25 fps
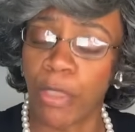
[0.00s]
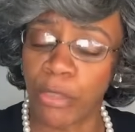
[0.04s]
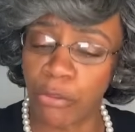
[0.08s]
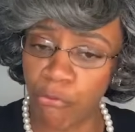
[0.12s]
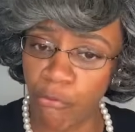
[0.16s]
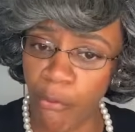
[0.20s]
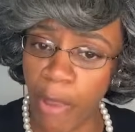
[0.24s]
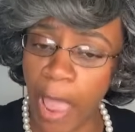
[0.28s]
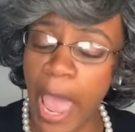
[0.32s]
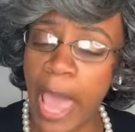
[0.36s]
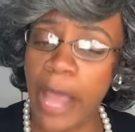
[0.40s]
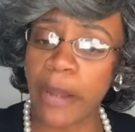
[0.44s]

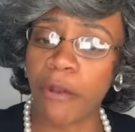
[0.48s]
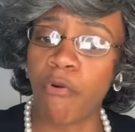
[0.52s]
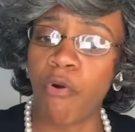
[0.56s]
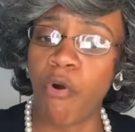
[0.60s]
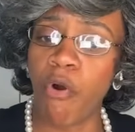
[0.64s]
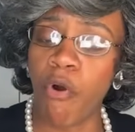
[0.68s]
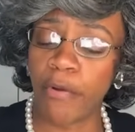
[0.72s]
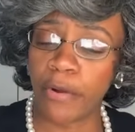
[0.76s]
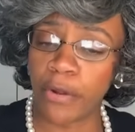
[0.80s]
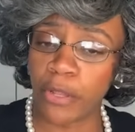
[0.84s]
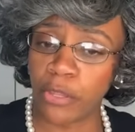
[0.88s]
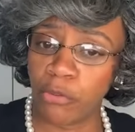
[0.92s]
You out of
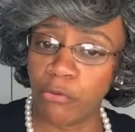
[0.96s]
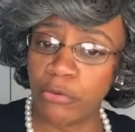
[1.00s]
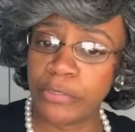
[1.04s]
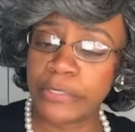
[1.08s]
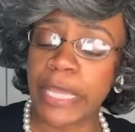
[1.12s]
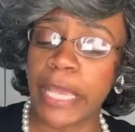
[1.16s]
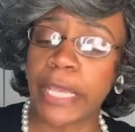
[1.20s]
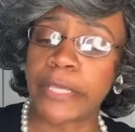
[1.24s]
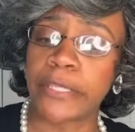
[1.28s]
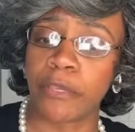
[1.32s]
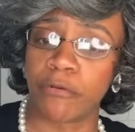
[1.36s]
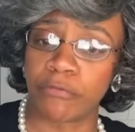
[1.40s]
order.
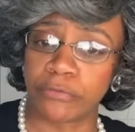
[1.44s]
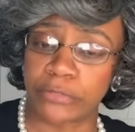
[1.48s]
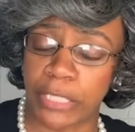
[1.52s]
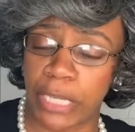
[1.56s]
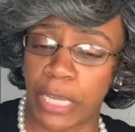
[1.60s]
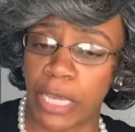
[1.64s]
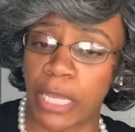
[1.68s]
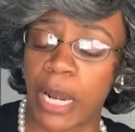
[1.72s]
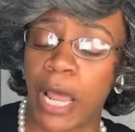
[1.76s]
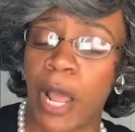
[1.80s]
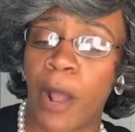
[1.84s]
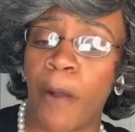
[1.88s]
You take your
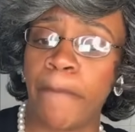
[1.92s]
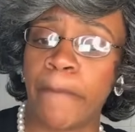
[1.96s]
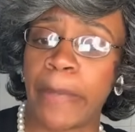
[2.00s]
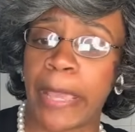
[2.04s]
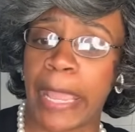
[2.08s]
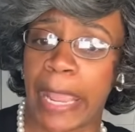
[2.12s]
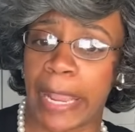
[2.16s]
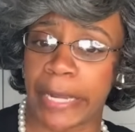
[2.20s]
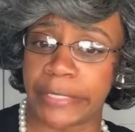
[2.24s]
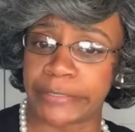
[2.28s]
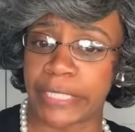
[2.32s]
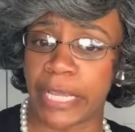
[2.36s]
tail on
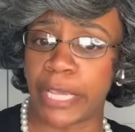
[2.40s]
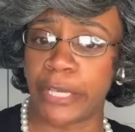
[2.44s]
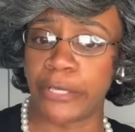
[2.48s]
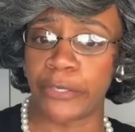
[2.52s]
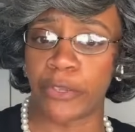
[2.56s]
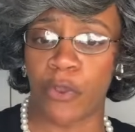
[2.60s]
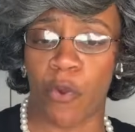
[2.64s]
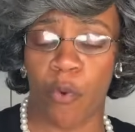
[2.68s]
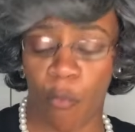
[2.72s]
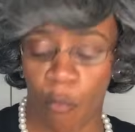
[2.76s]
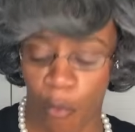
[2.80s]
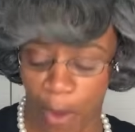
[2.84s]
back.
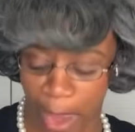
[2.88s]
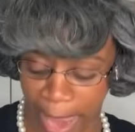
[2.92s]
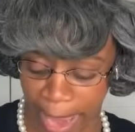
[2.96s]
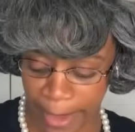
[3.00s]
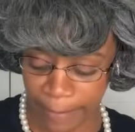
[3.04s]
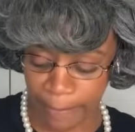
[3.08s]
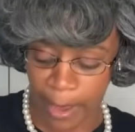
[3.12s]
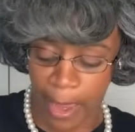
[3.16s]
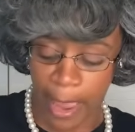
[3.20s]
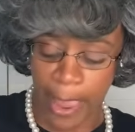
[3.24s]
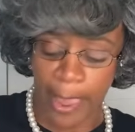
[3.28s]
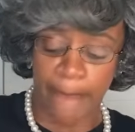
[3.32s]
Take your
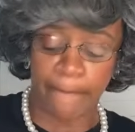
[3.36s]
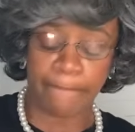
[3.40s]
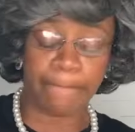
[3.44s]
wet,